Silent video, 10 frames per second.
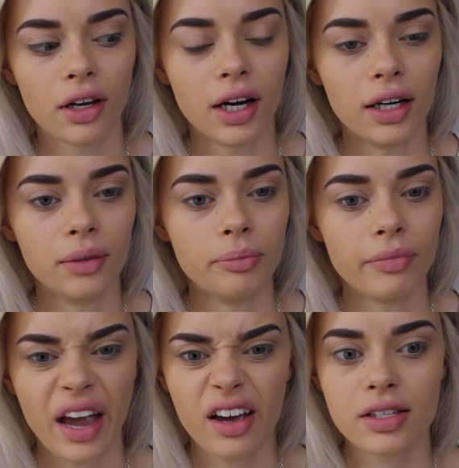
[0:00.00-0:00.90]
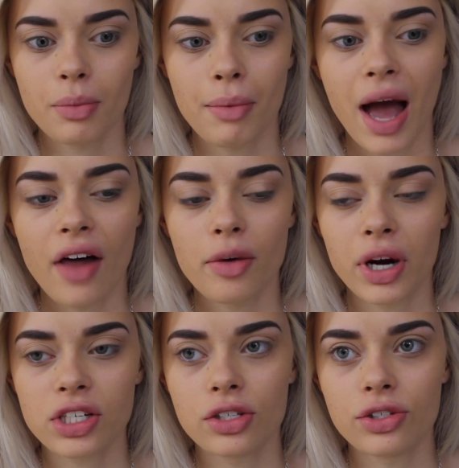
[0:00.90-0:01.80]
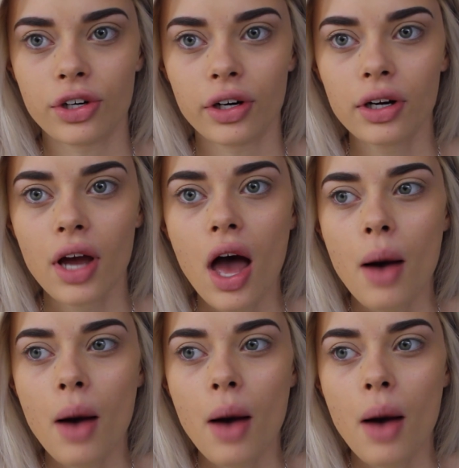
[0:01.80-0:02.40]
like some of my other brushes do,